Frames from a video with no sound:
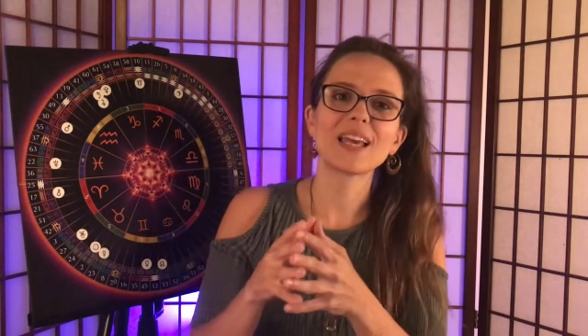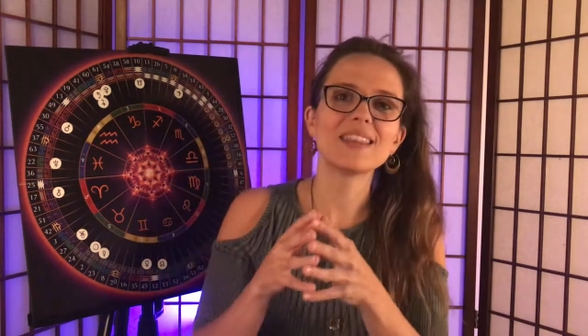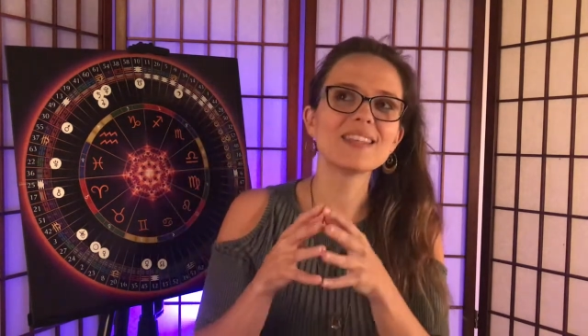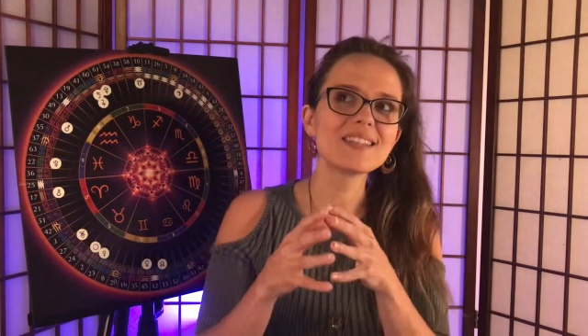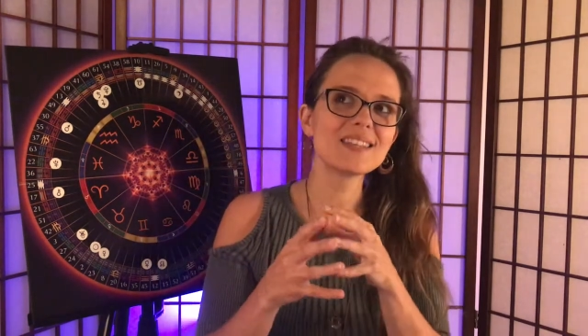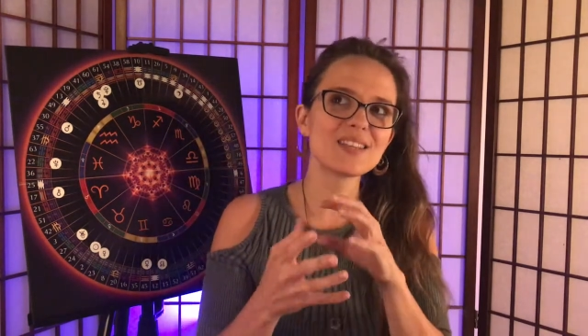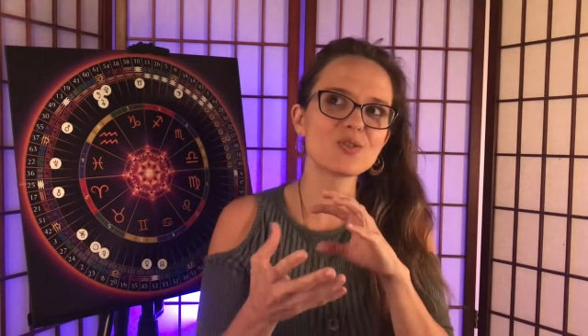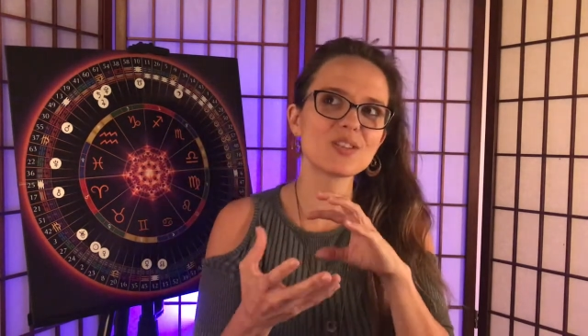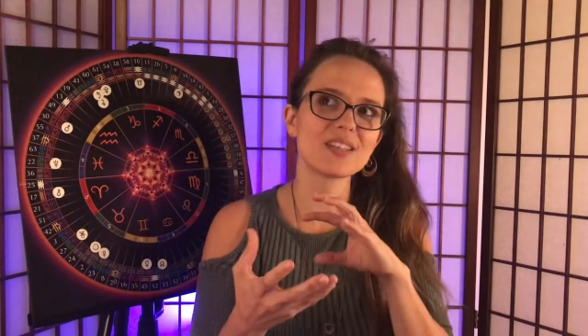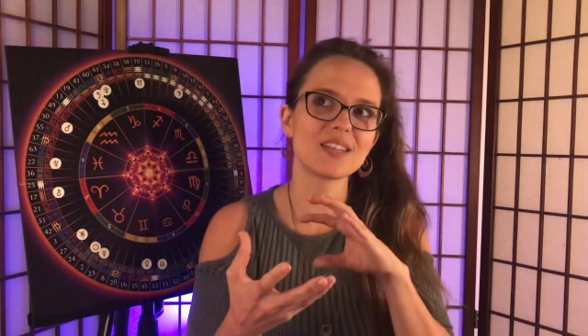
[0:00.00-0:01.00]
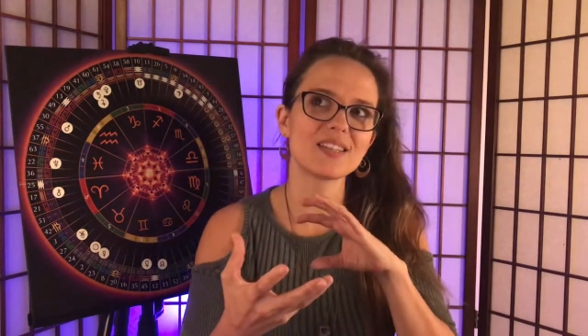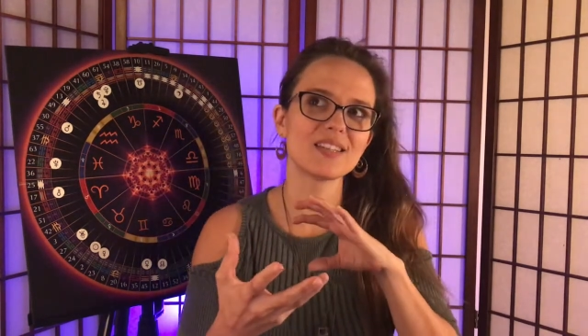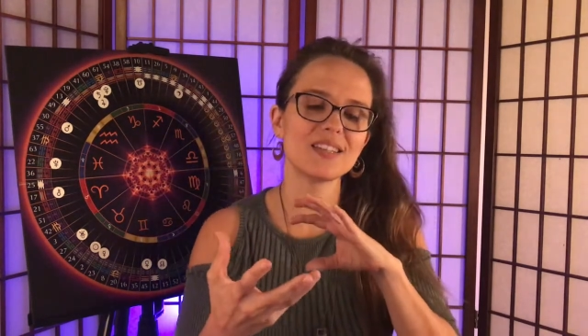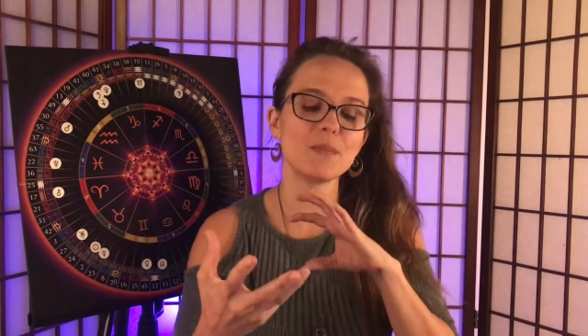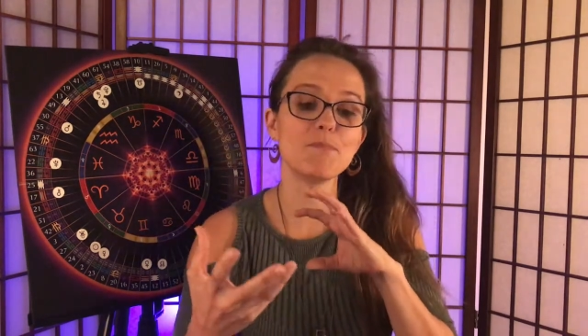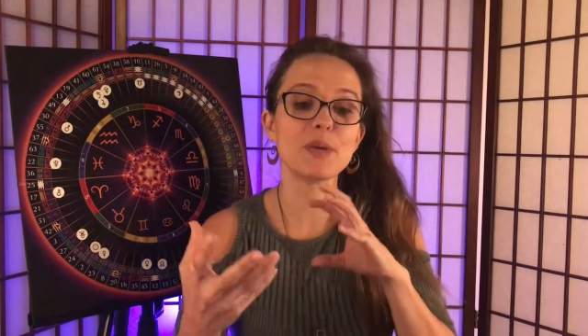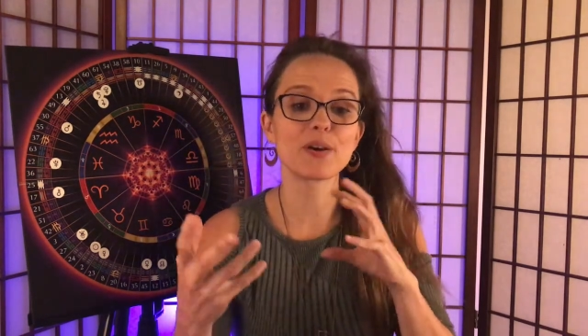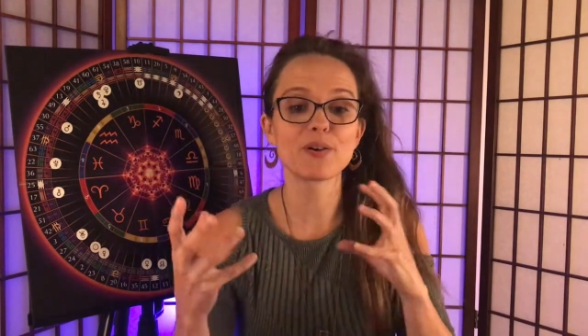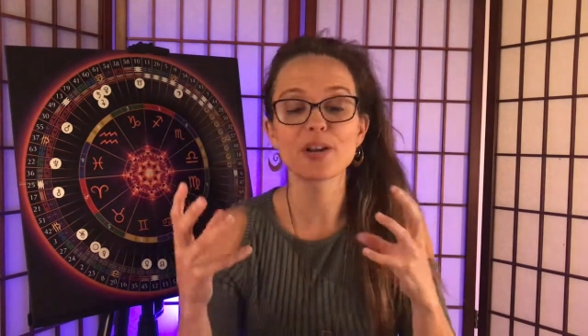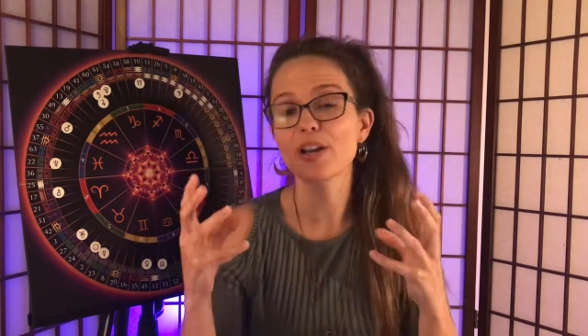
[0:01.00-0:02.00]
And this is interesting to see
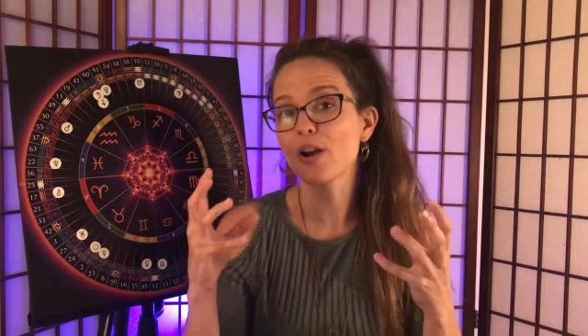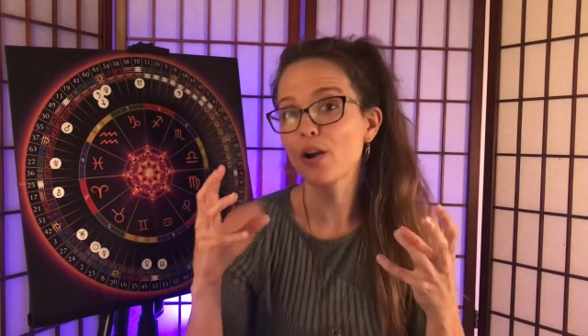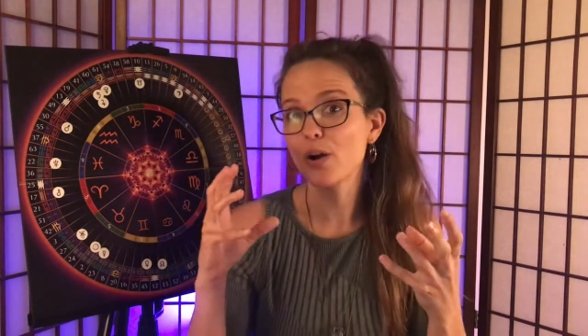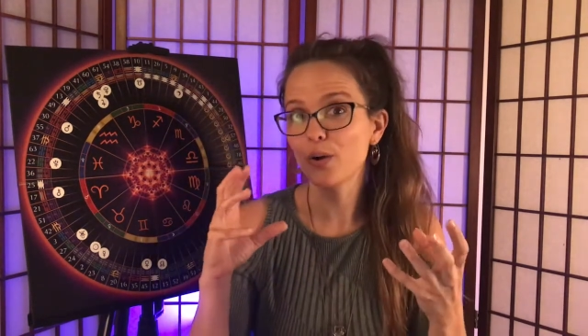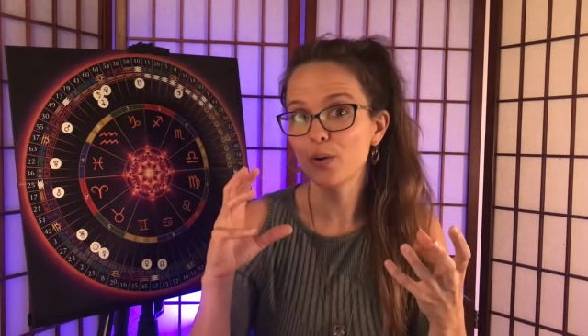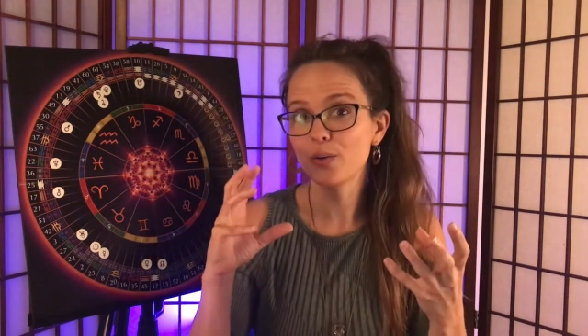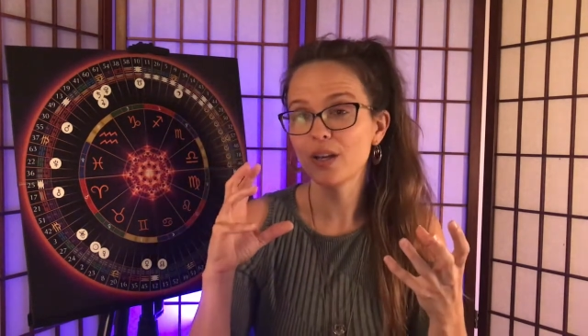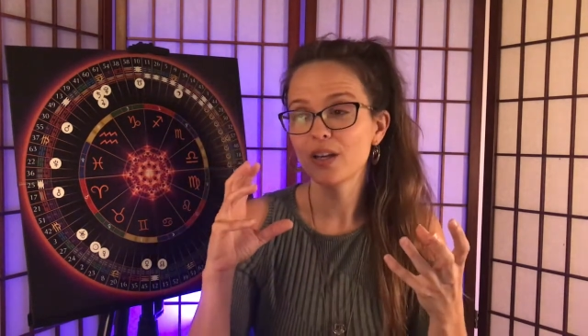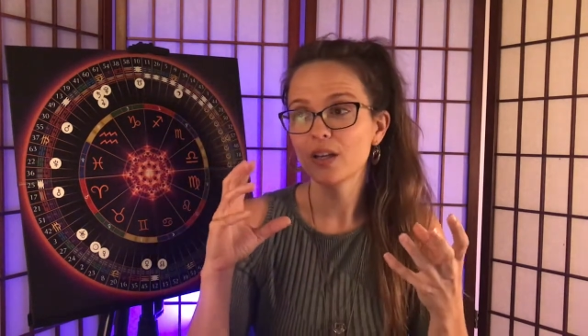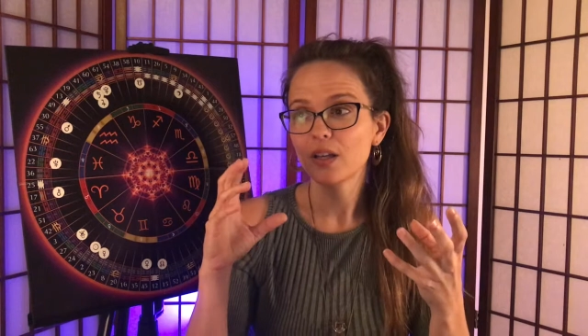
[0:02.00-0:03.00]
mirrored in our own